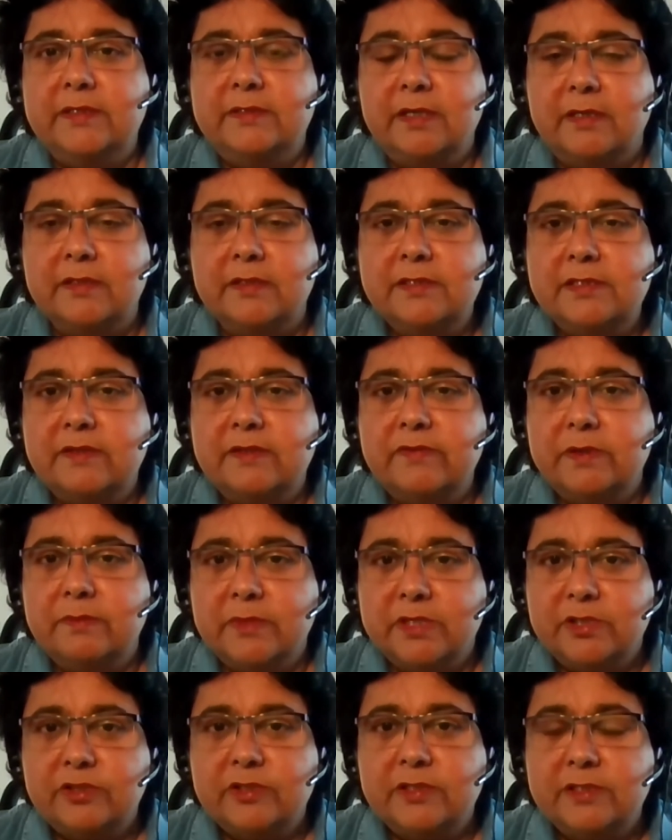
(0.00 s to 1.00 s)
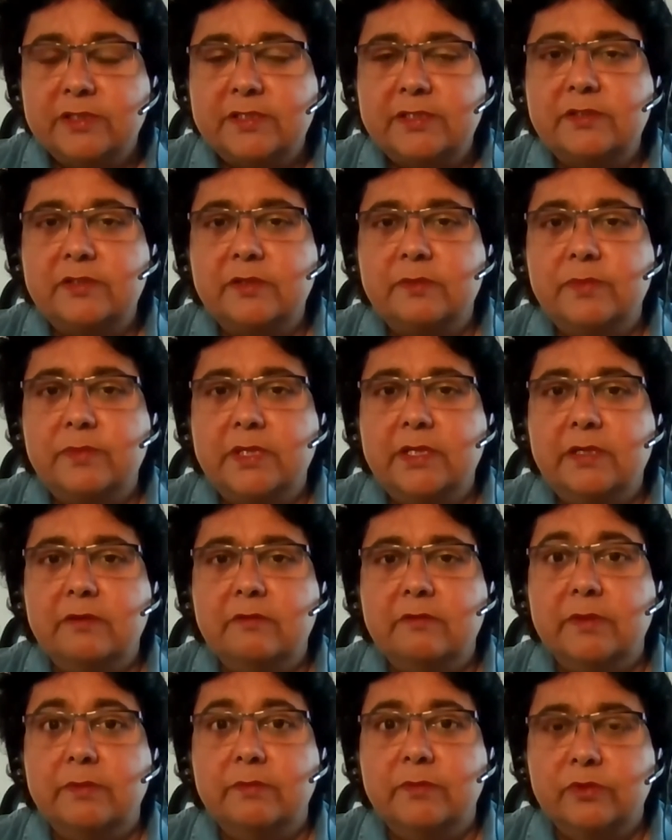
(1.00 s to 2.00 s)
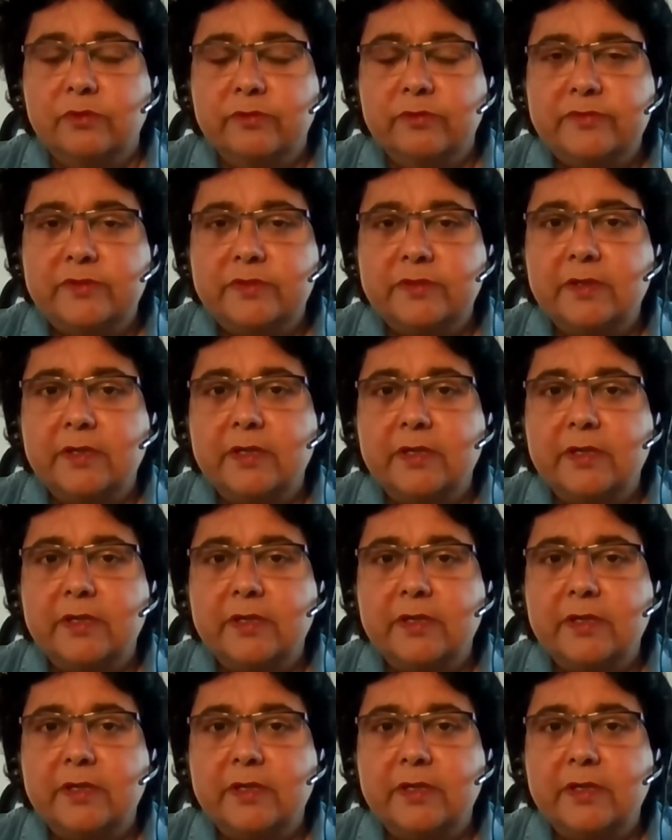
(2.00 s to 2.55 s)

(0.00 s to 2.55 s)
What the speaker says: tons of emissions to be removed